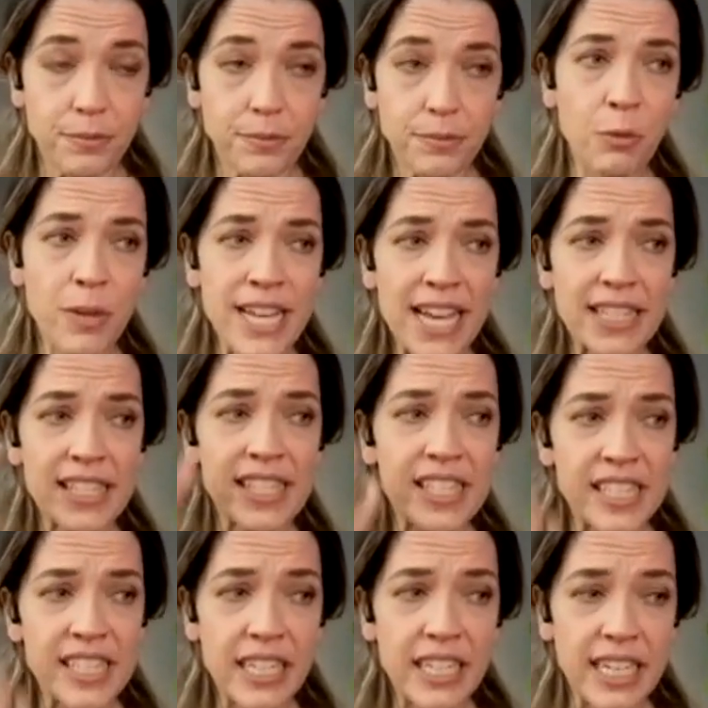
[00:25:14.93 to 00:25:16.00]
And when we get
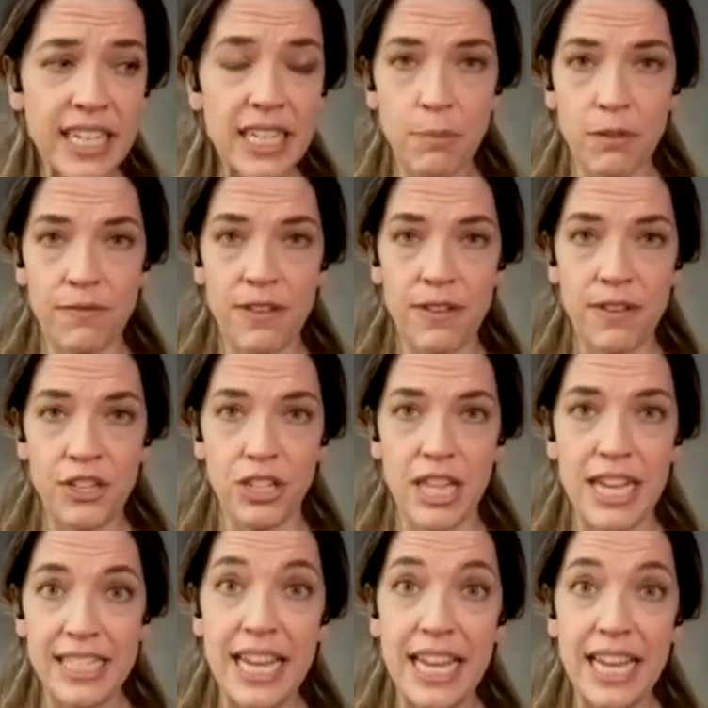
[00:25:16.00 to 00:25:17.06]
stuck in a professional
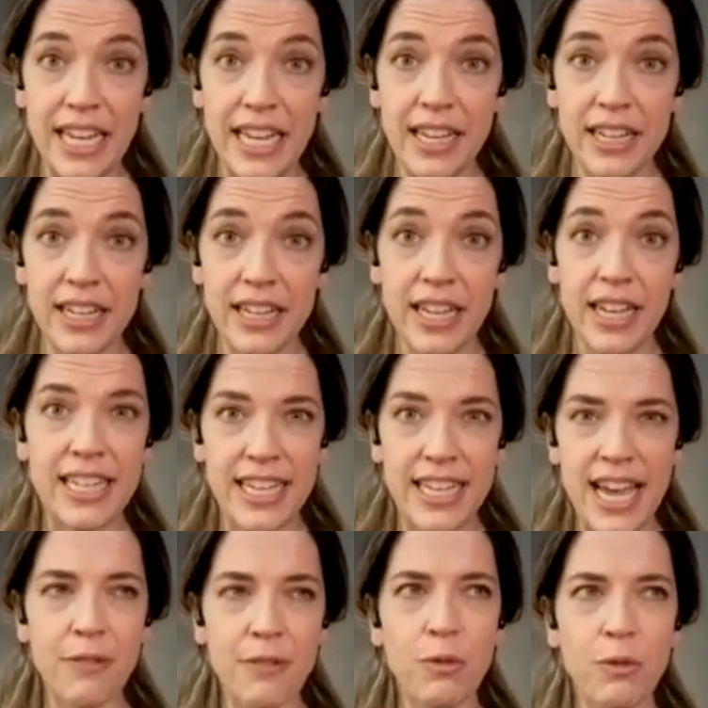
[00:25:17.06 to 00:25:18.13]
identity,
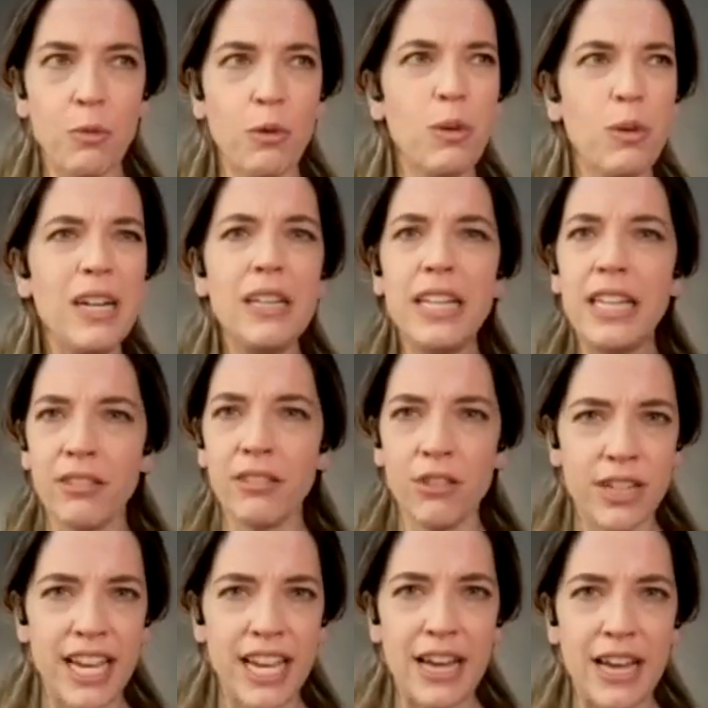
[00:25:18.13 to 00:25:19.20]
again, when we're really
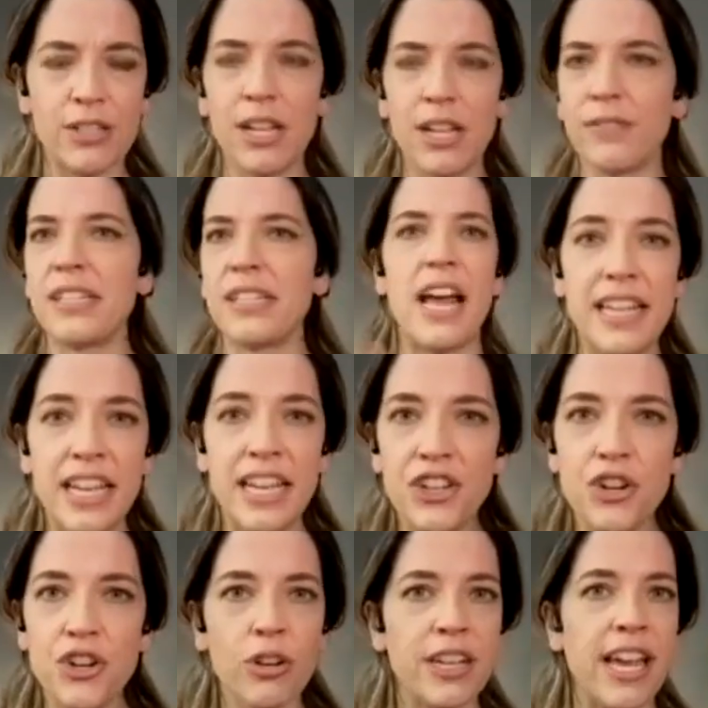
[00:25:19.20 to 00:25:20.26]
looking at ourselves as,
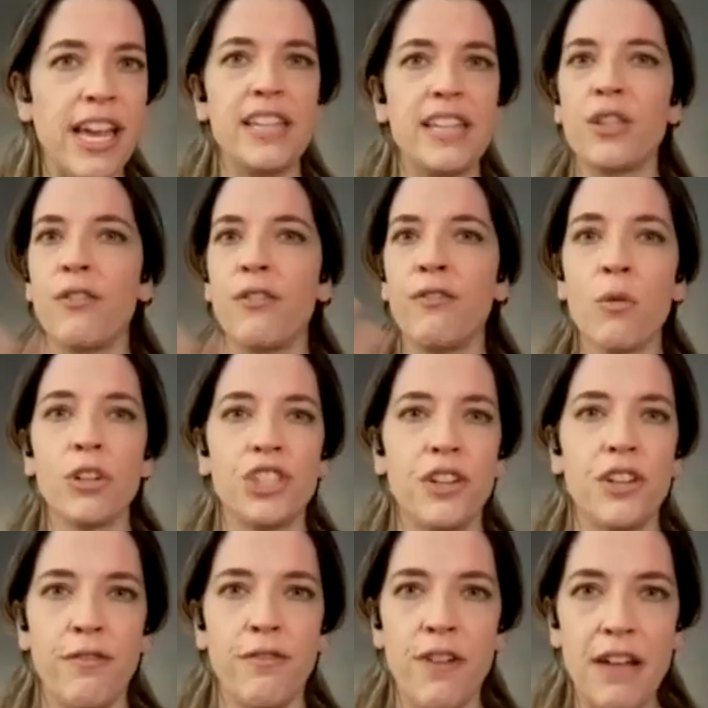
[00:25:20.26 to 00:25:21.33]
in your case, the
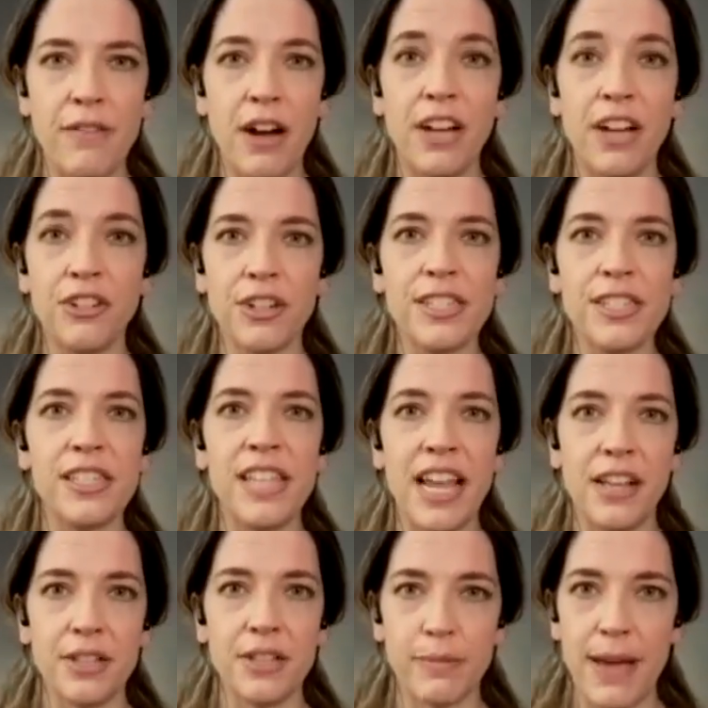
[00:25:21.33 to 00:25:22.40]
Fortune 500
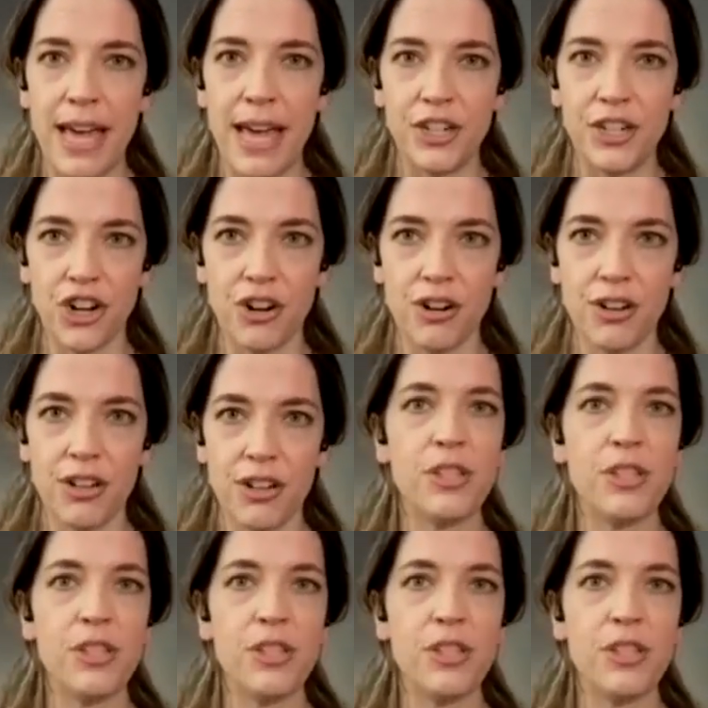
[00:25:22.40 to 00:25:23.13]
sales manager,